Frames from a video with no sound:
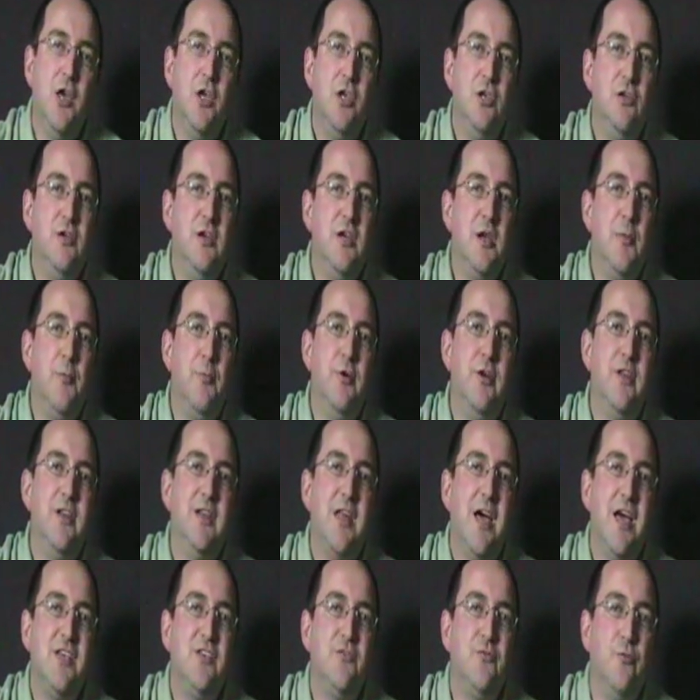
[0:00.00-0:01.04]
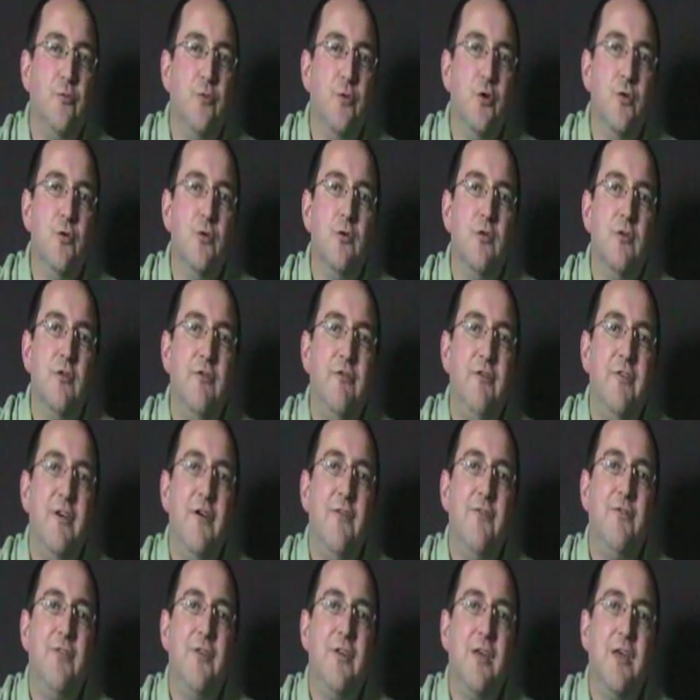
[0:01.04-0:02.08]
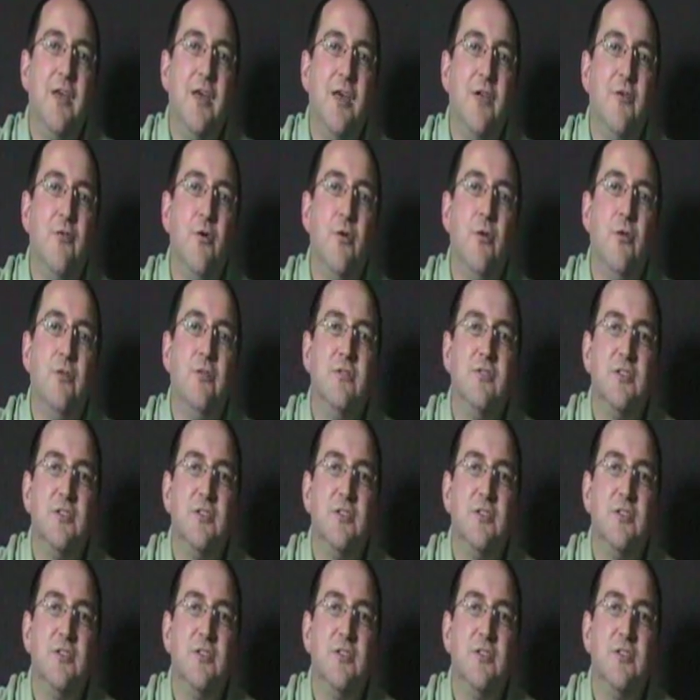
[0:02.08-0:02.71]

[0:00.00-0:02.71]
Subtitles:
you get a pretty nice root, 5th, and root.